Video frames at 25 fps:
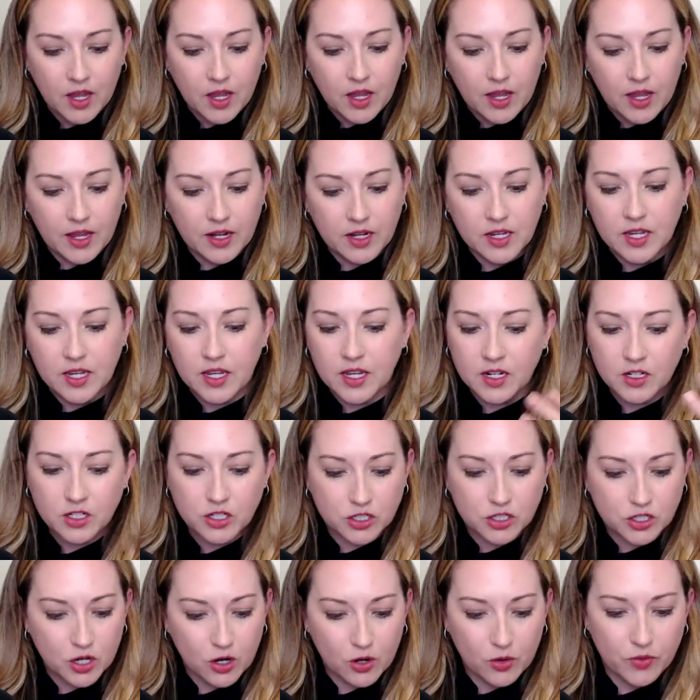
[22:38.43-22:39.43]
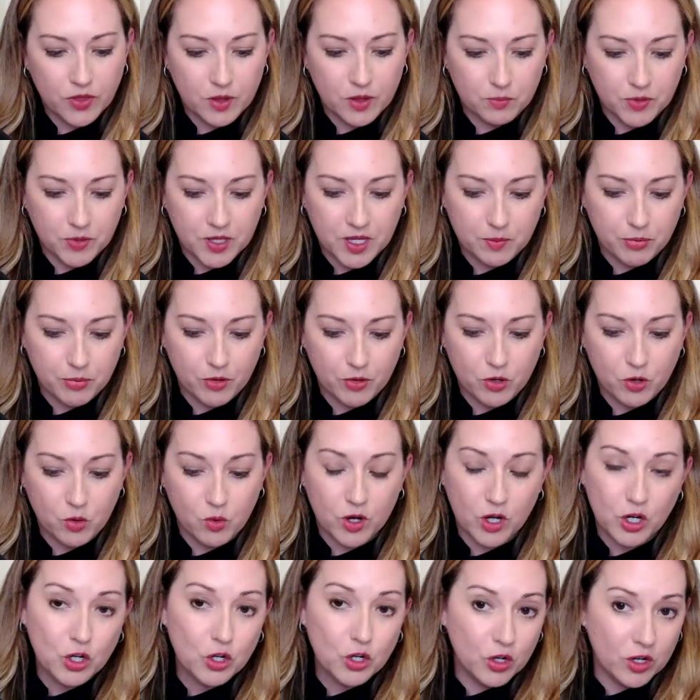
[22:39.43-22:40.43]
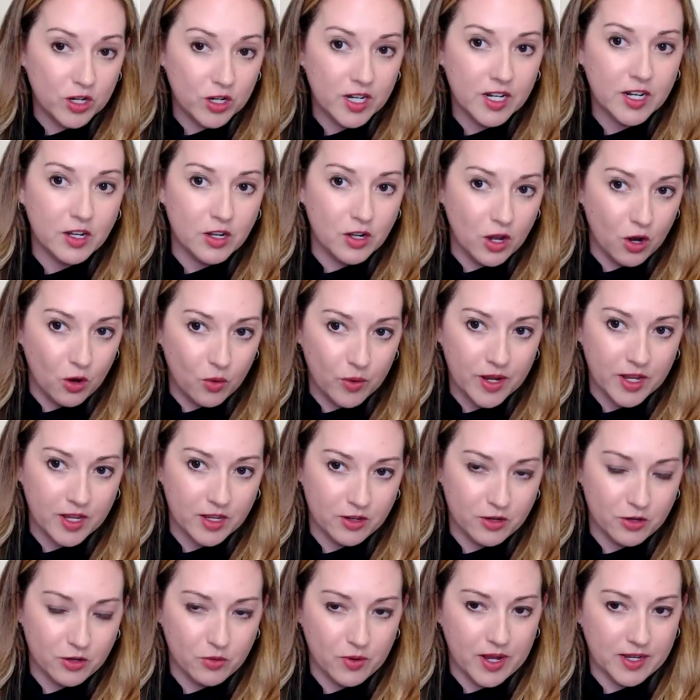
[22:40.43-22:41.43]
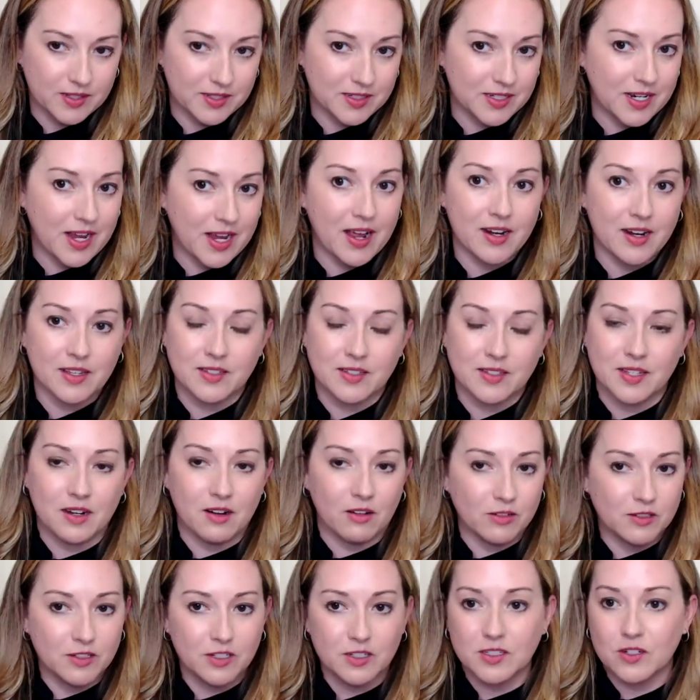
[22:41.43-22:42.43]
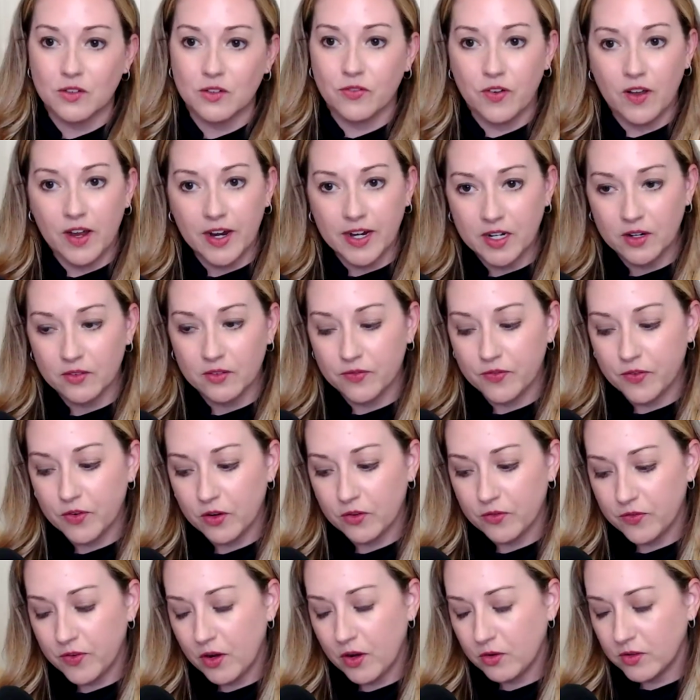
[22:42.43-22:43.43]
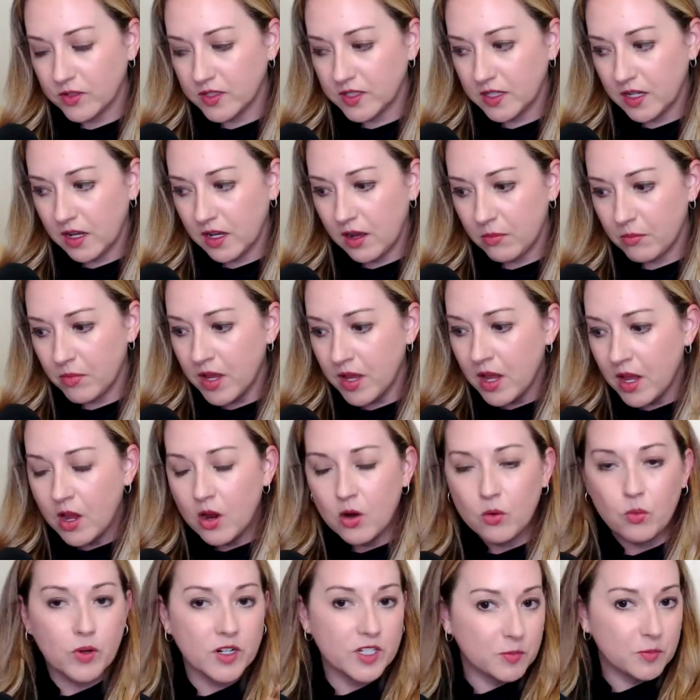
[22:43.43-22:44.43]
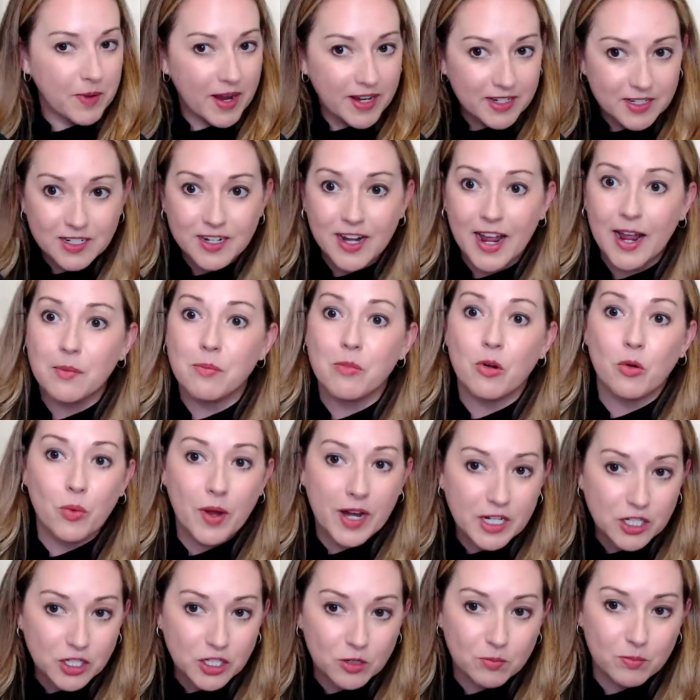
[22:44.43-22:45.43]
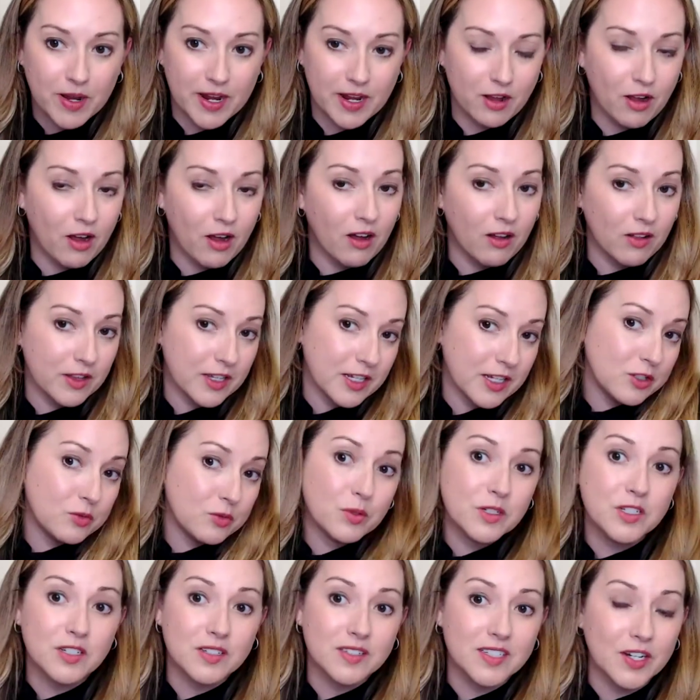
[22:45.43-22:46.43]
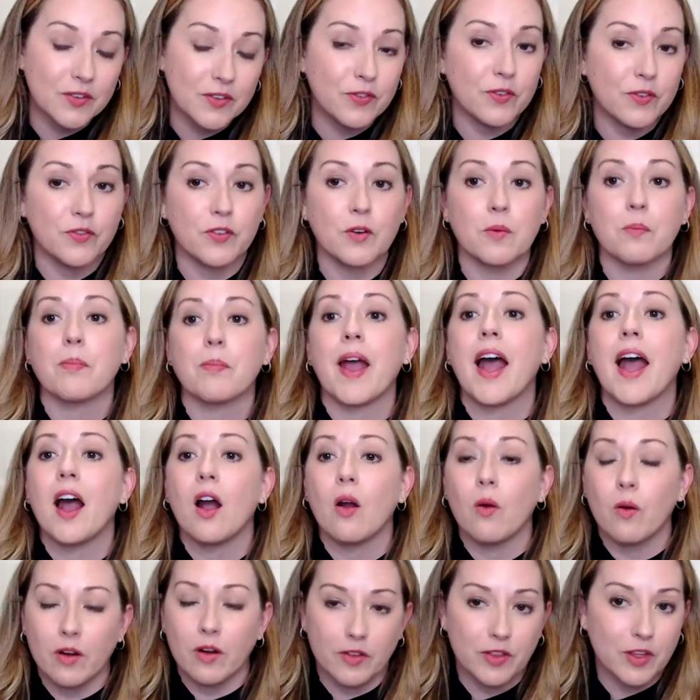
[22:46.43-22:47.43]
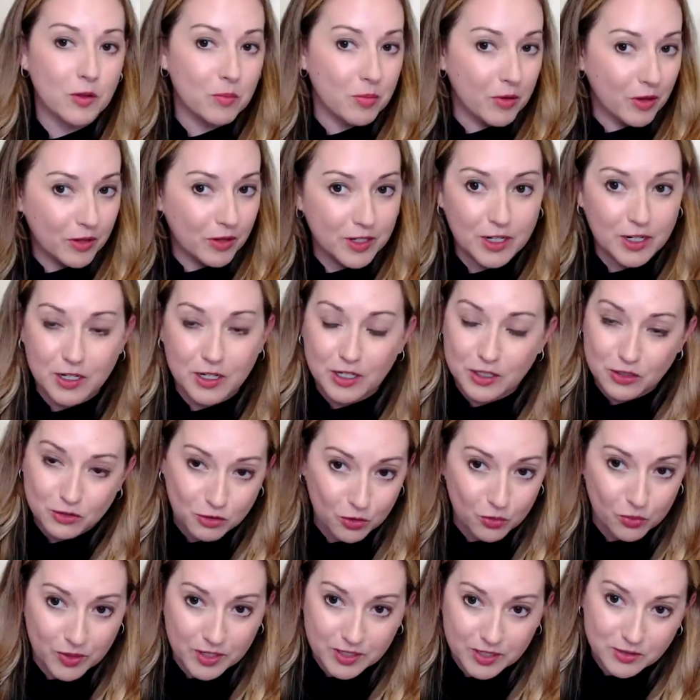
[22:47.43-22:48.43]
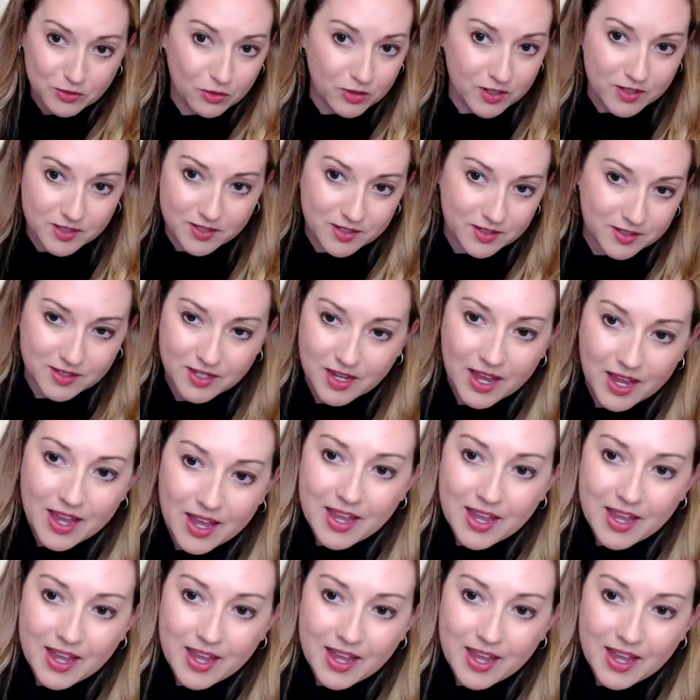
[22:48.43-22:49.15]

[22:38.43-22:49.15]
And he has shown that people who are good at knowing who has status, and I'll just define it for folks, respect and admiration by colleagues, which is different from power, the ability to control resources.